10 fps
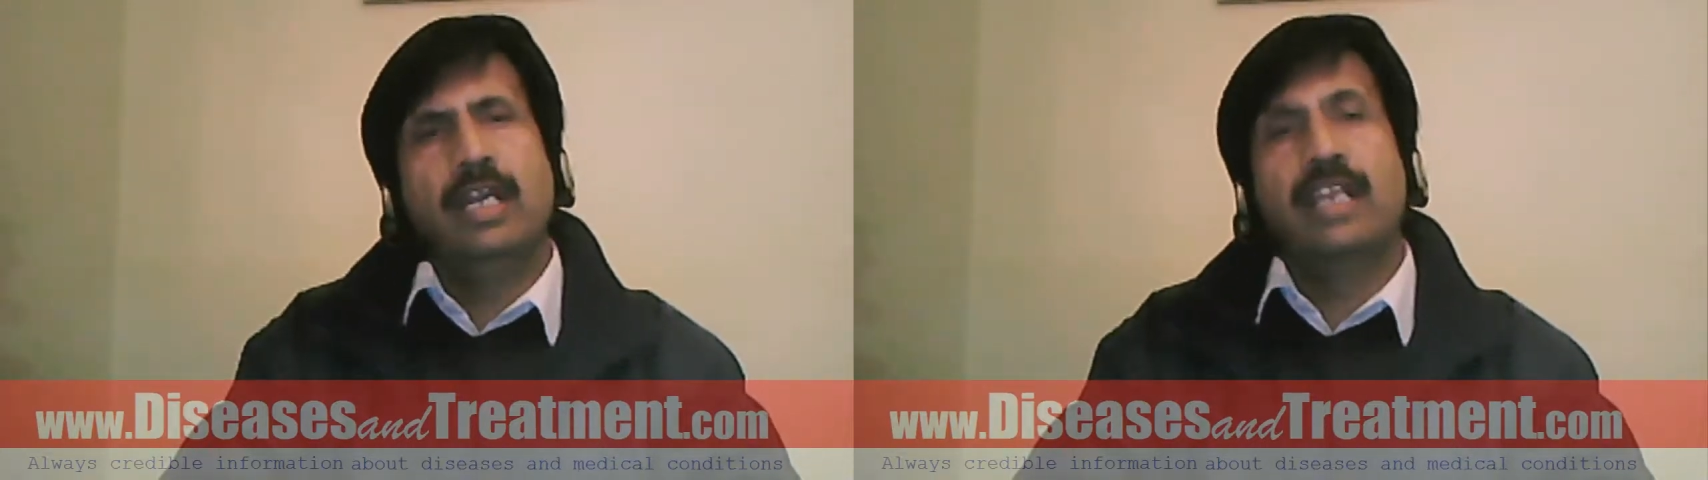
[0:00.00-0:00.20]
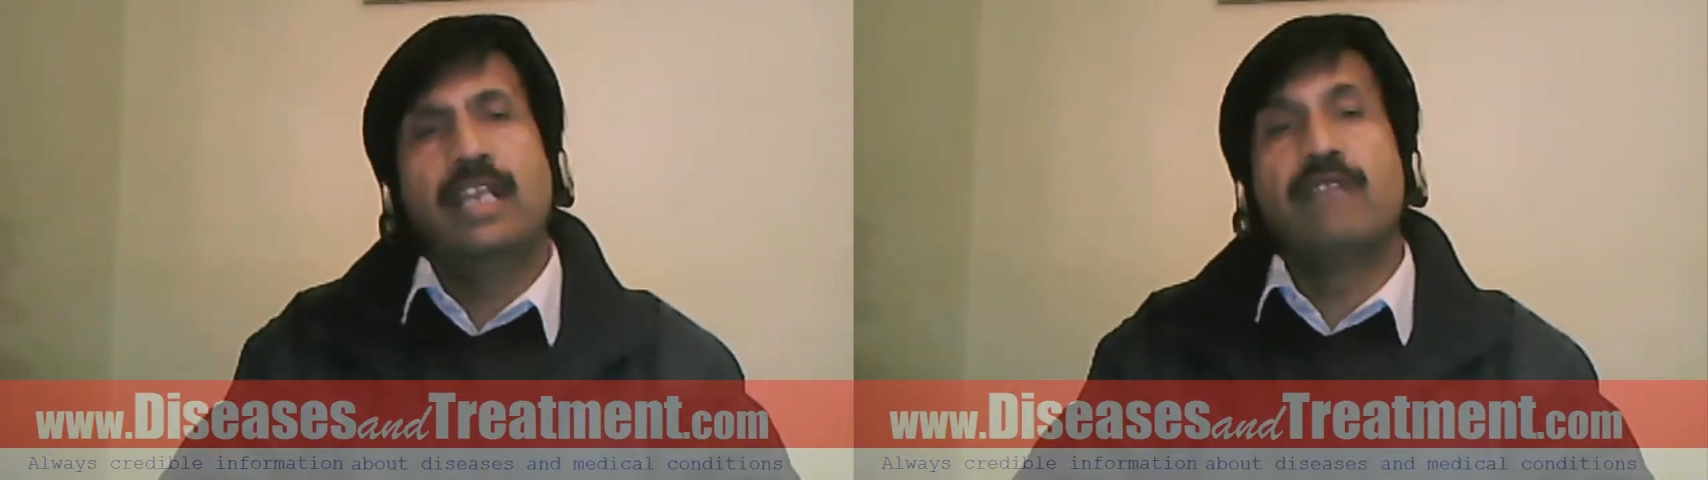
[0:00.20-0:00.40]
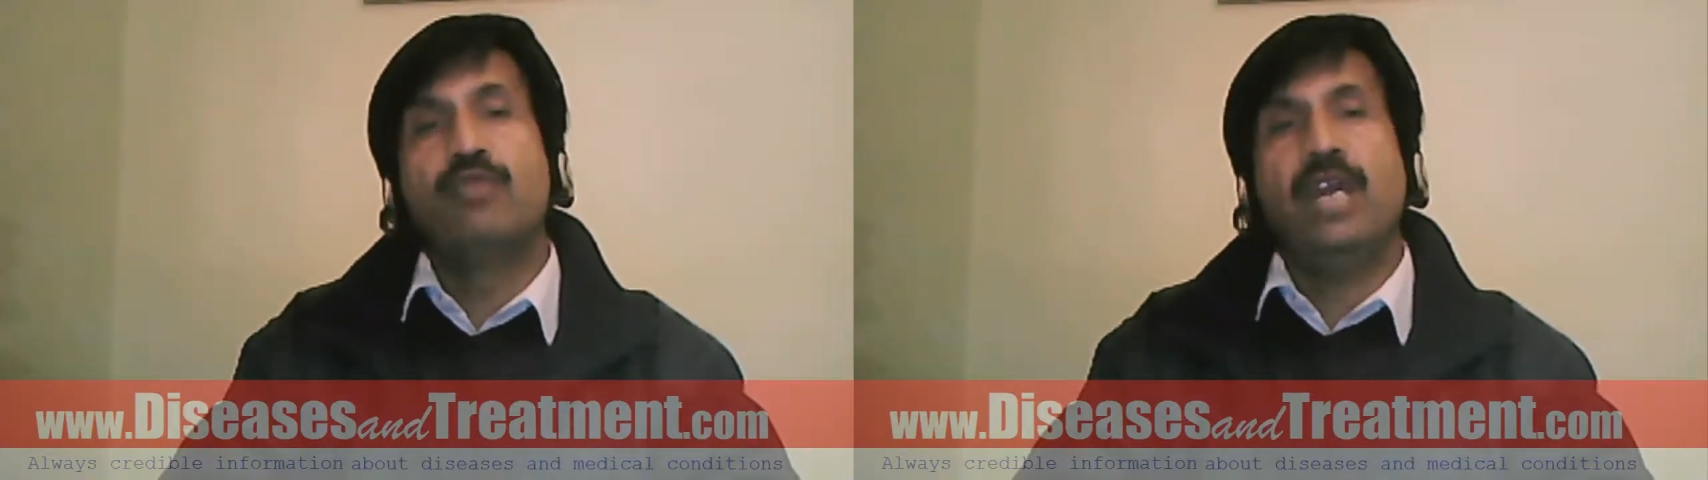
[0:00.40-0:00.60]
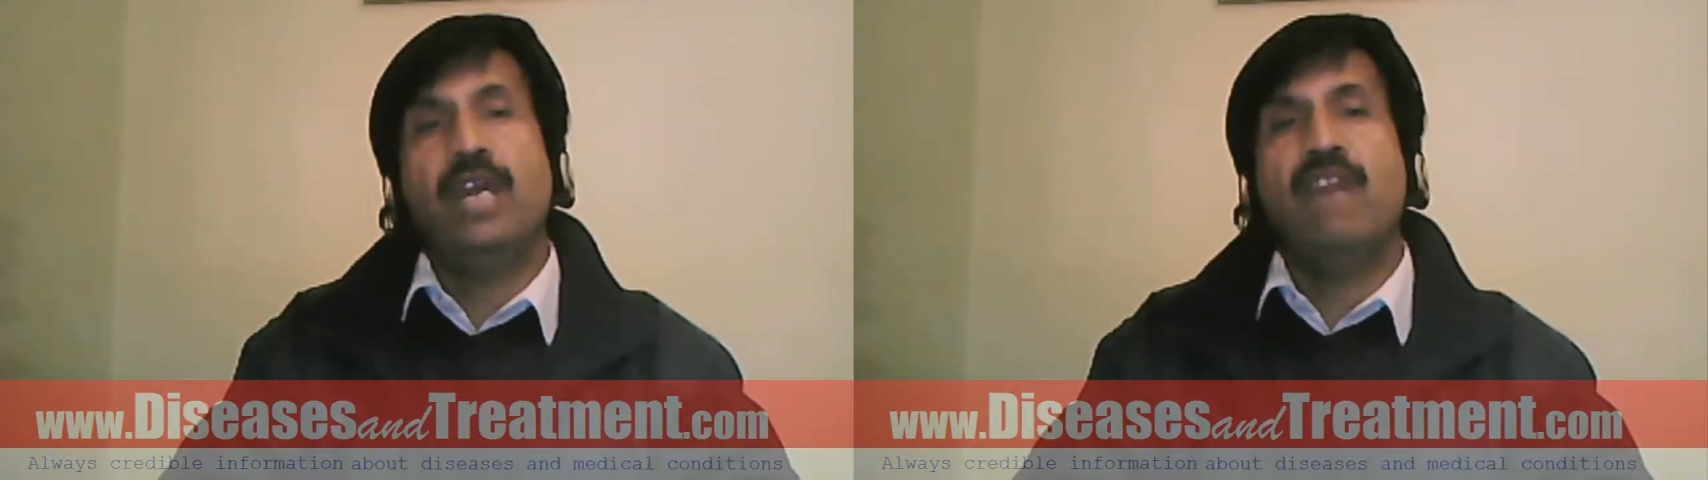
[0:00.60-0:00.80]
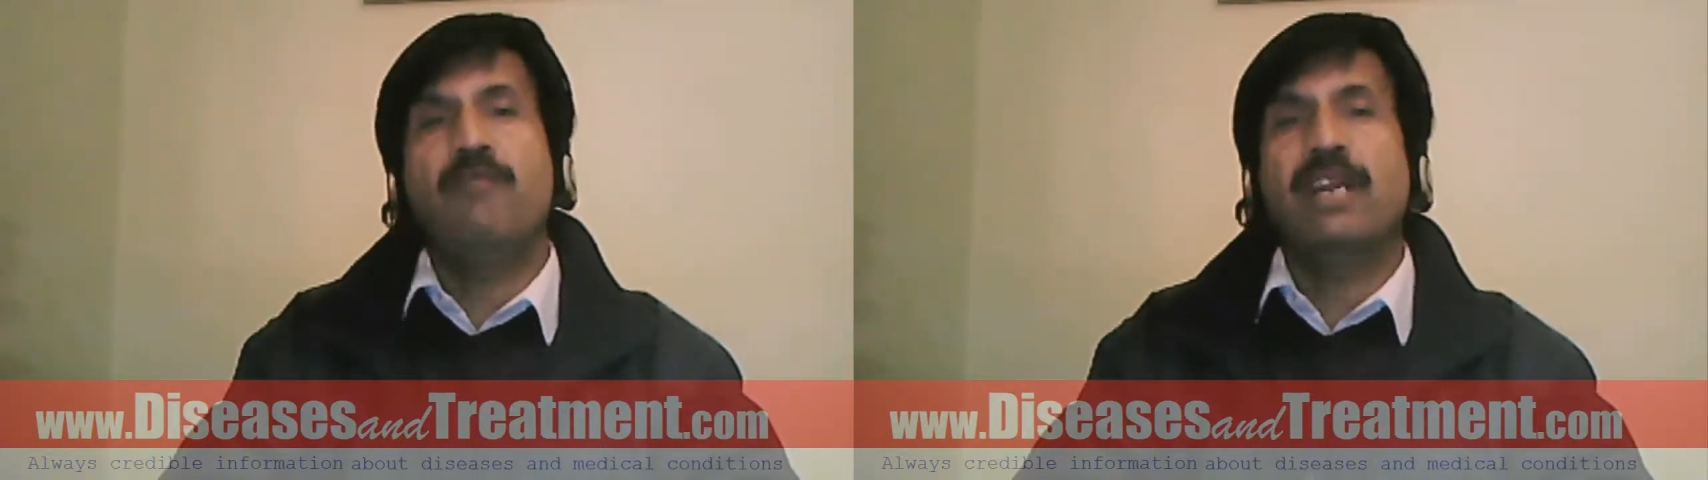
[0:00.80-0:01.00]
and if you
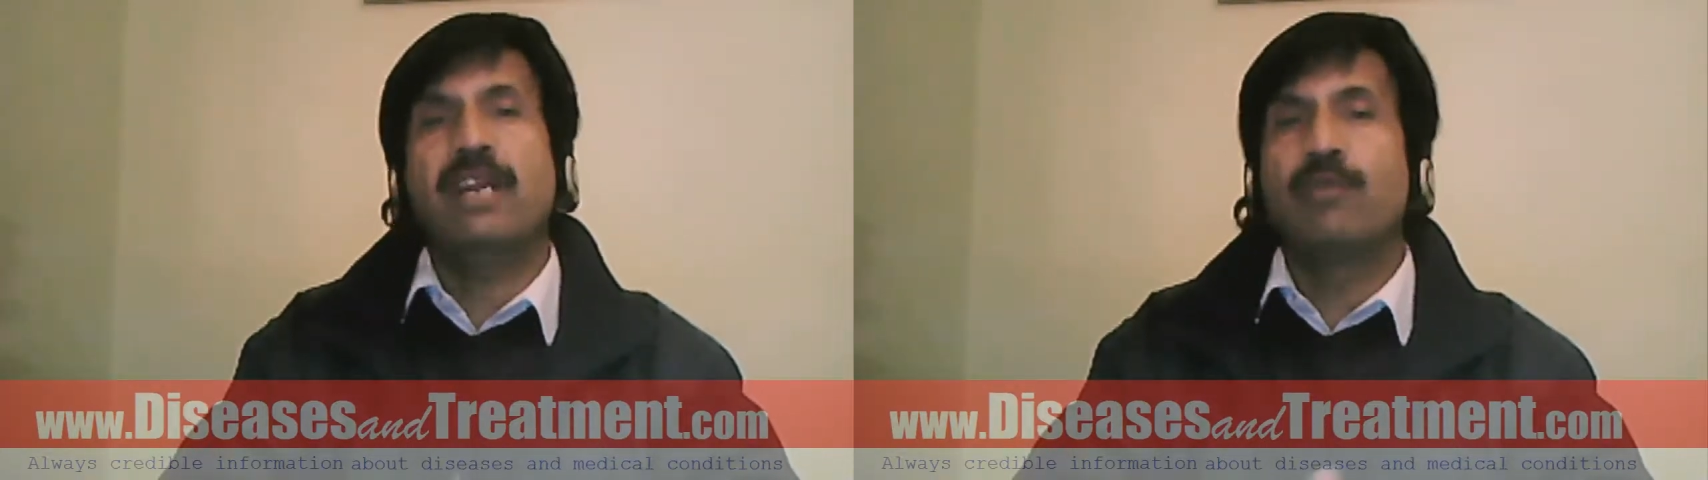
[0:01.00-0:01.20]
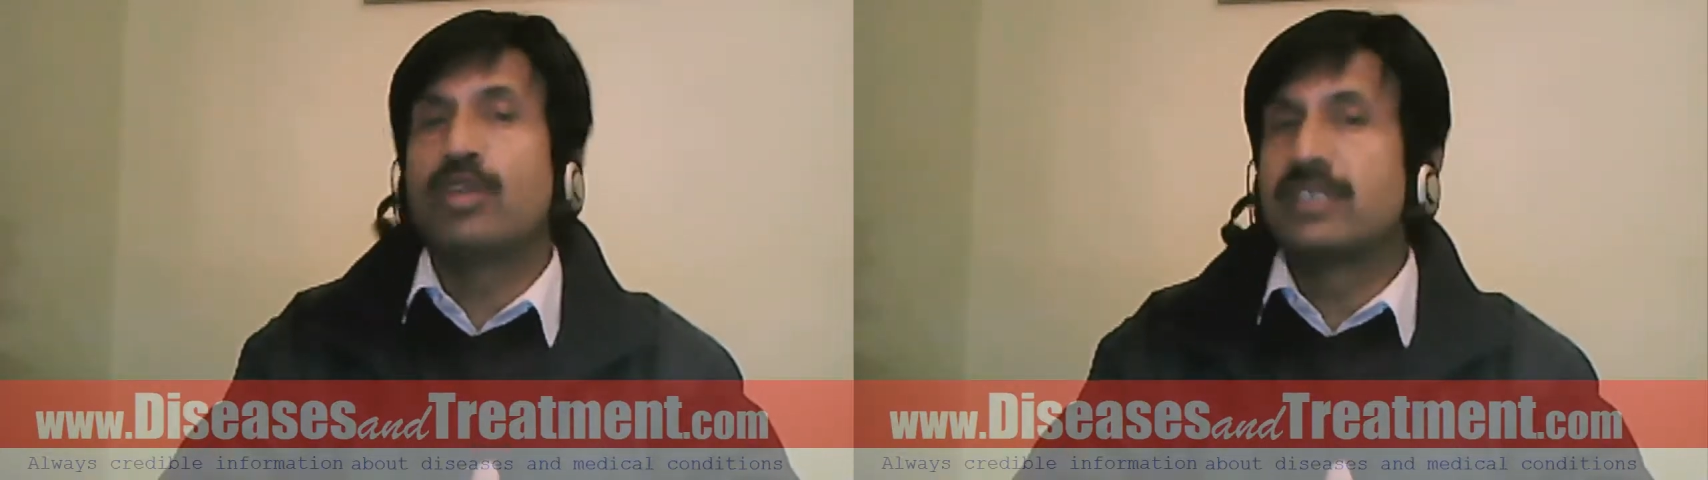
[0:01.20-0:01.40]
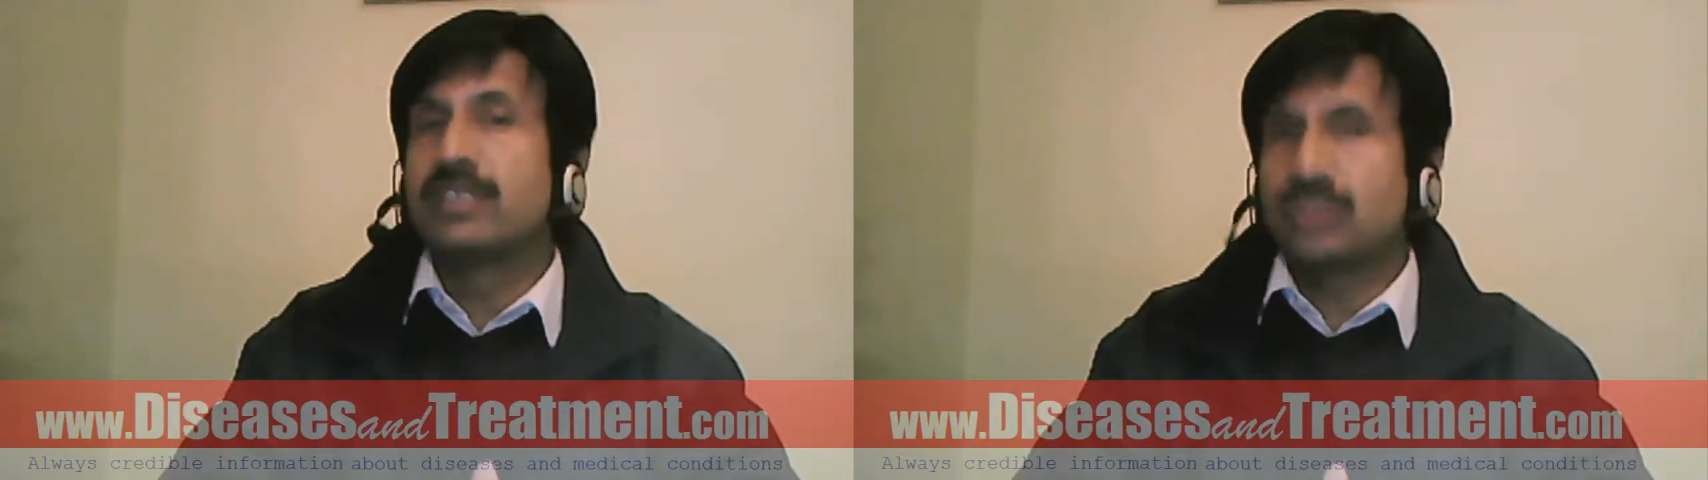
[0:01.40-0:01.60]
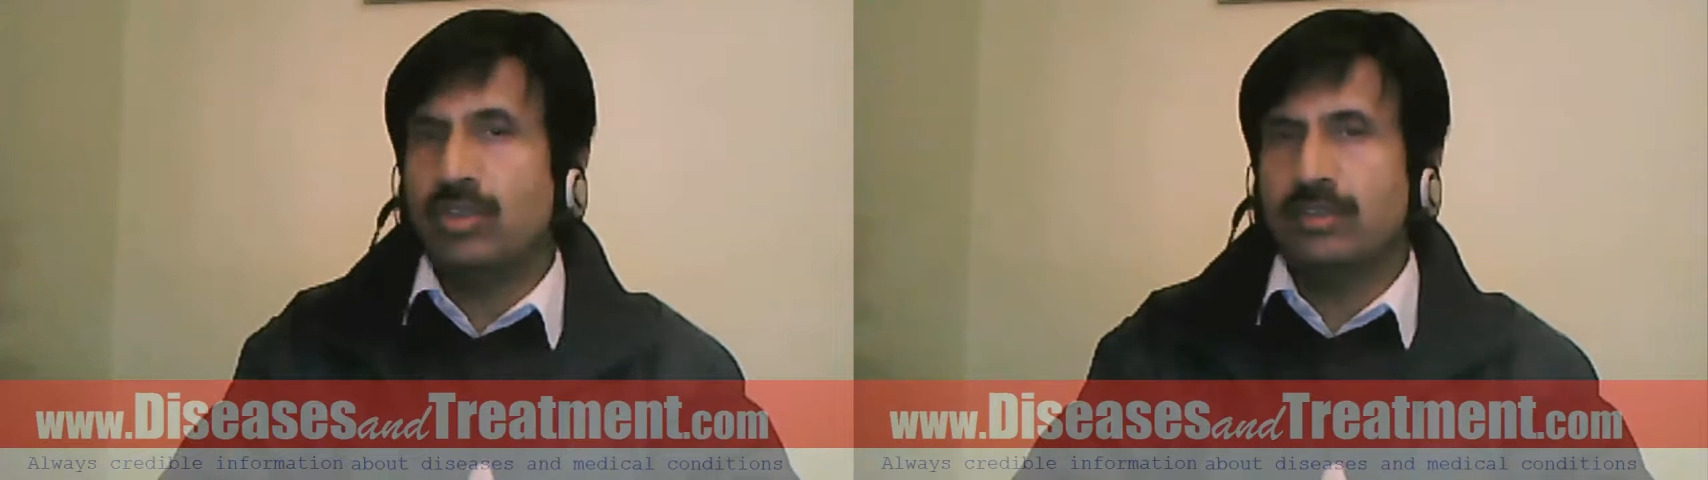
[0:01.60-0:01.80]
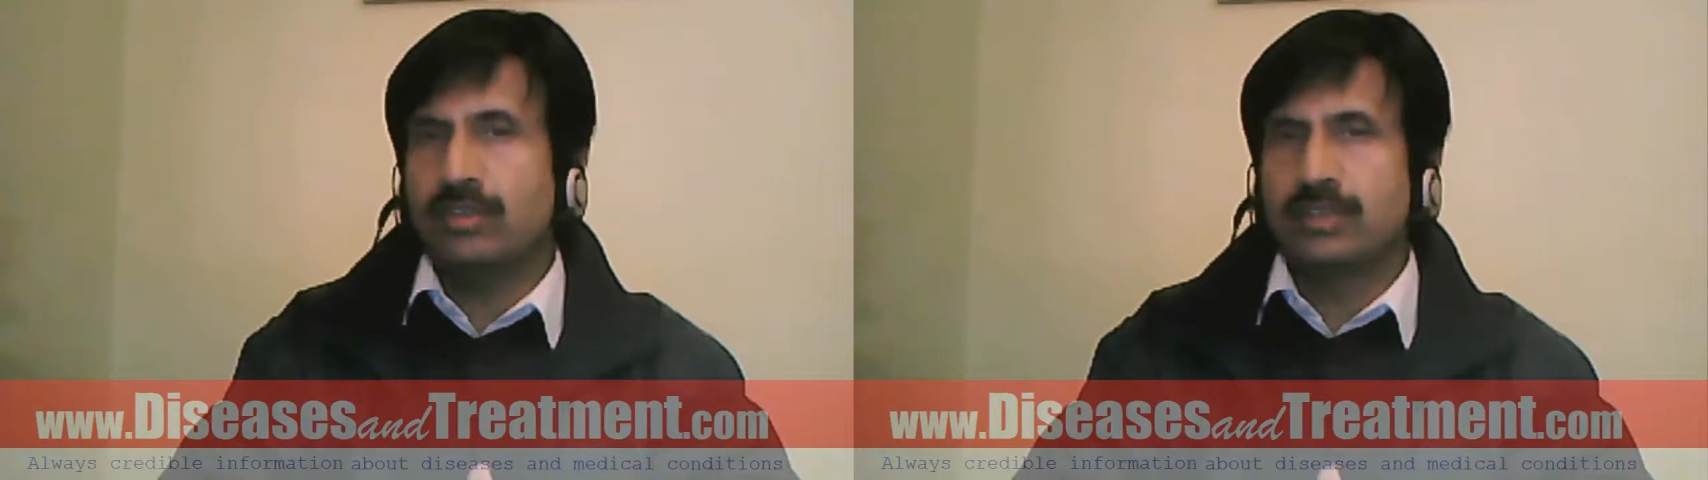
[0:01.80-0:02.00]
have metabolic
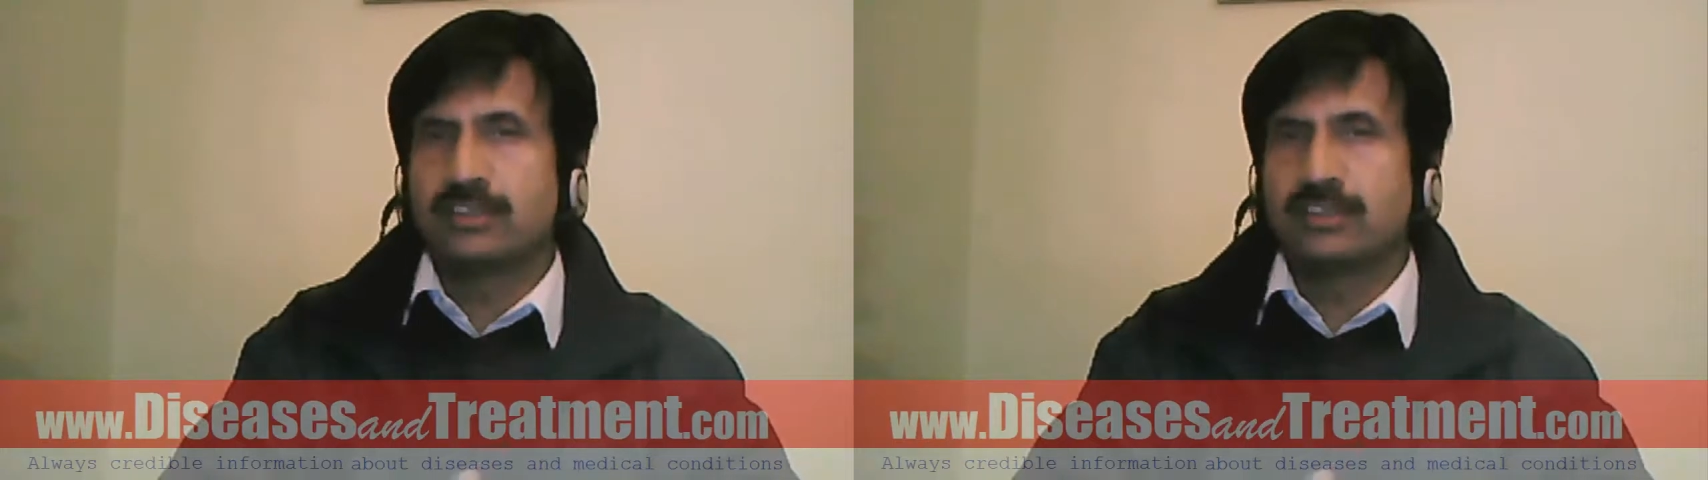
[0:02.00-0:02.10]
disorder